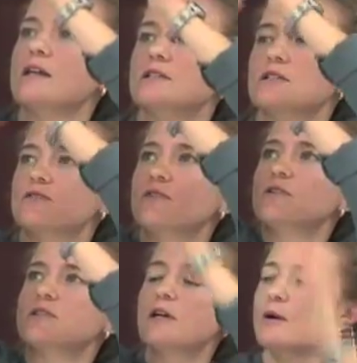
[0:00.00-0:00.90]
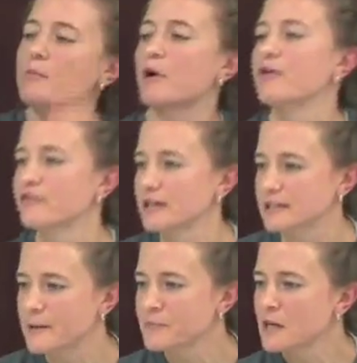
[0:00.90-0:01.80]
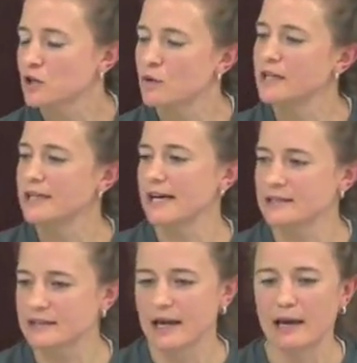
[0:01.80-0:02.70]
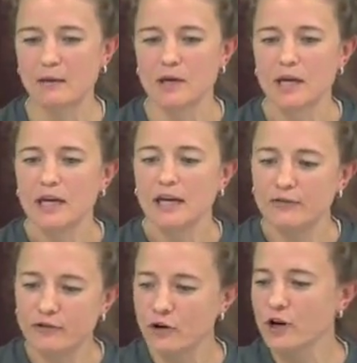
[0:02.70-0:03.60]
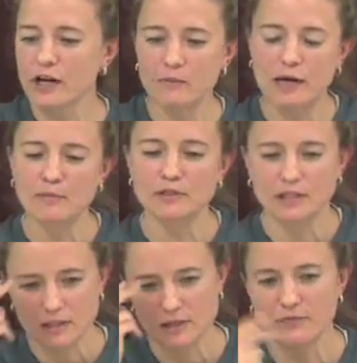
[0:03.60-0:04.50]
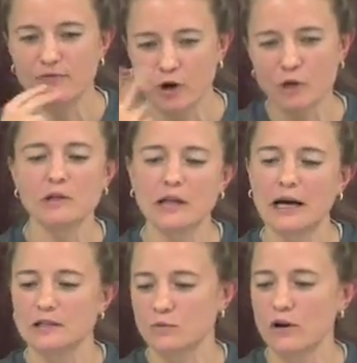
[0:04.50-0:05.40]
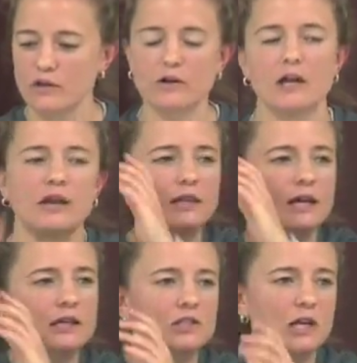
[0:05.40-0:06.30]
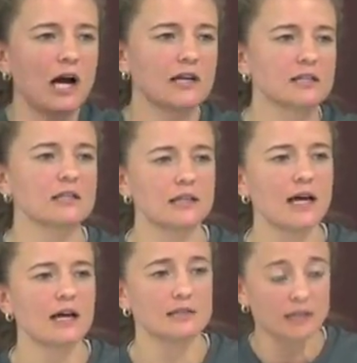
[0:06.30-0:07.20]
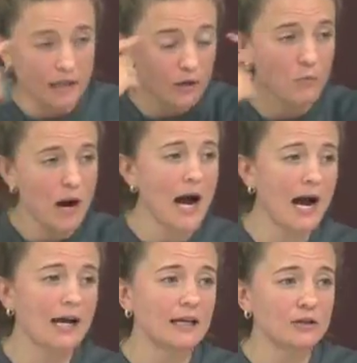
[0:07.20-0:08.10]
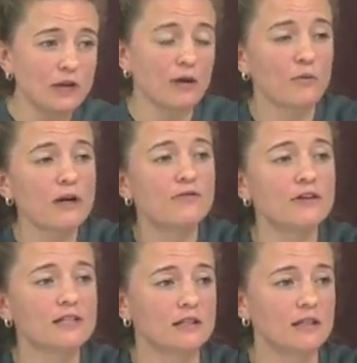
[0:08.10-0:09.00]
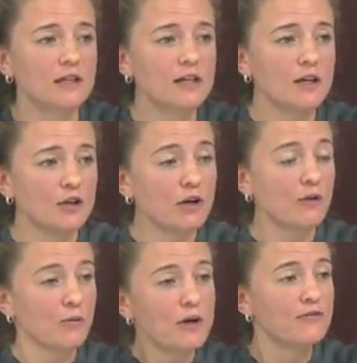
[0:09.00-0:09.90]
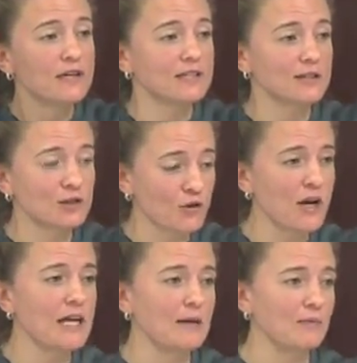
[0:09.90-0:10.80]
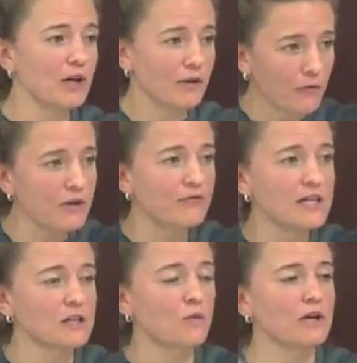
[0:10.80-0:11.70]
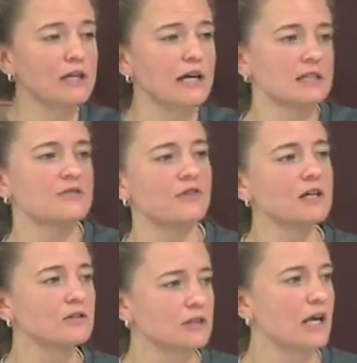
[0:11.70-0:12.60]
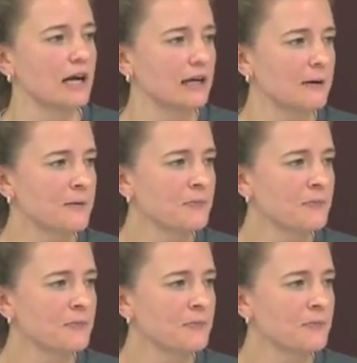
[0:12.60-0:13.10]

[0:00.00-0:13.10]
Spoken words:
and it just feels perfect. So in the yes game, if you're going to be able to verbalize whether or not the next shot is a yes, in your mind, you got to revisit. You got to revisit the dream. You got to revisit what a yes feels like